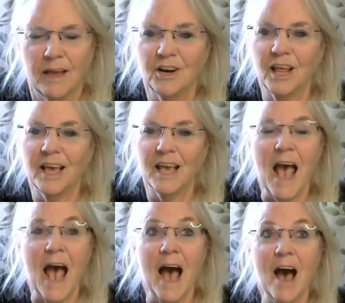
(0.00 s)
you're like,
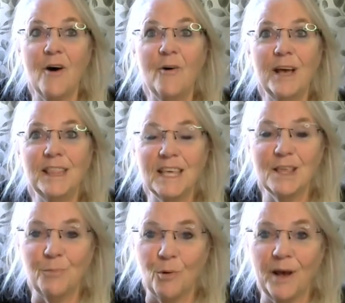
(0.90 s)
how at
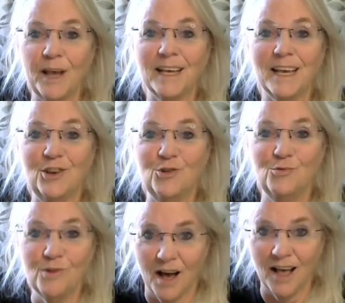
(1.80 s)
this point can you
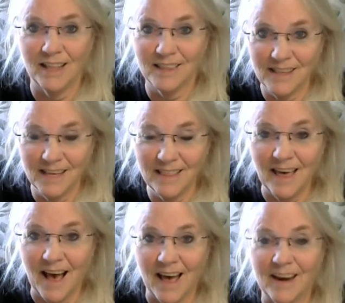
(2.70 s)
not see
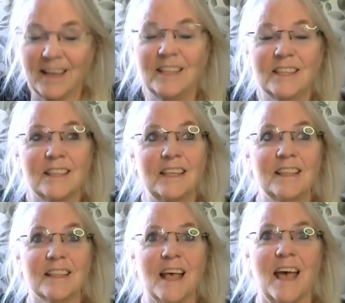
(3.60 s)
that? It's it's